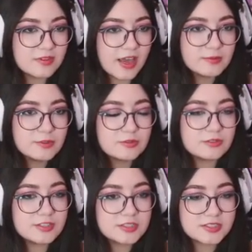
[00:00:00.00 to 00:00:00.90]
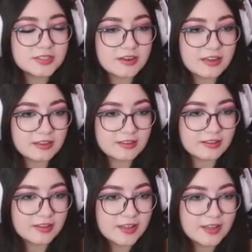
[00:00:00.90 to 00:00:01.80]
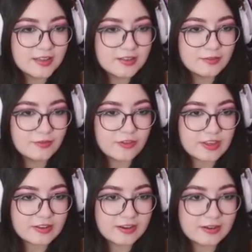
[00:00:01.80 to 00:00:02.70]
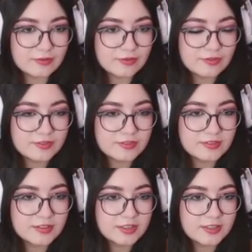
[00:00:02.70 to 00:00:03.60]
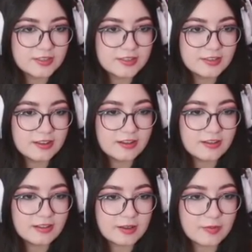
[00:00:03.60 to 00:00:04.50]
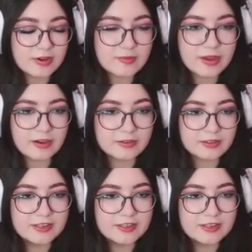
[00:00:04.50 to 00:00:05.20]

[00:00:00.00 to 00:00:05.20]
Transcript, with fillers: absolutely stunning feat of like brain power.